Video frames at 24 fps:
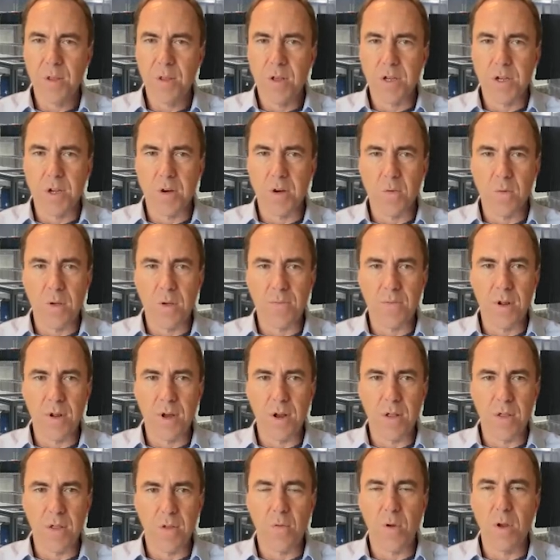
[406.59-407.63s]
So we've
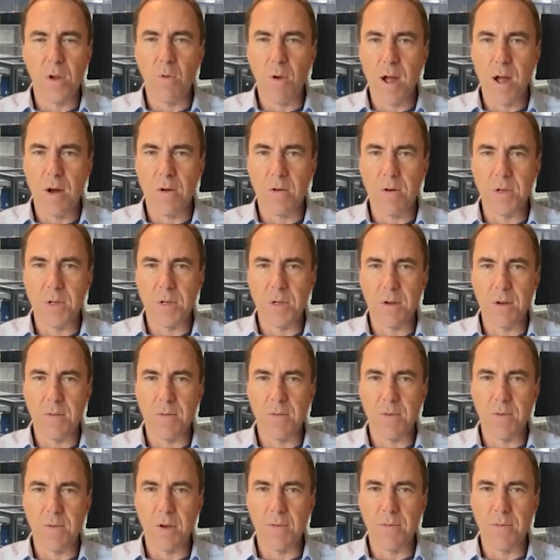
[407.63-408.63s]
done 3 rounds of